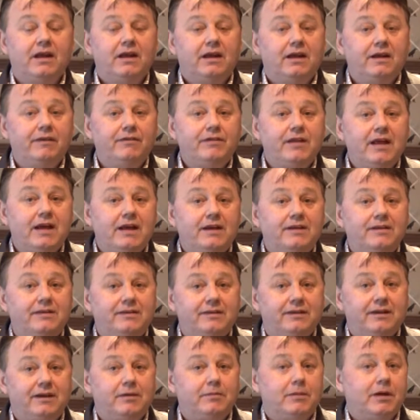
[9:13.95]
If they can
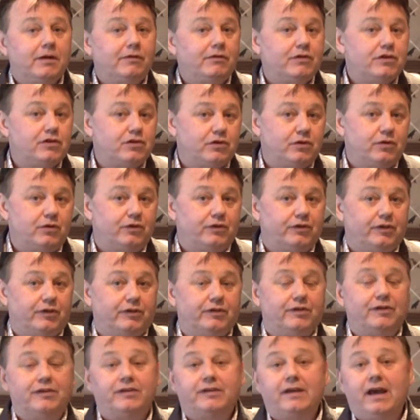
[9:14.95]
see me reduce
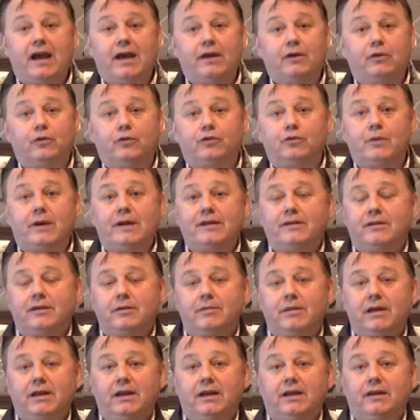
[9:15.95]
this in 10 or 20
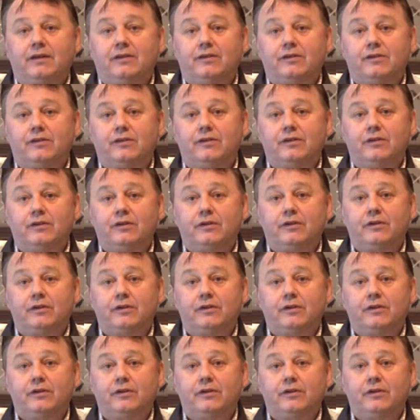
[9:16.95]
minutes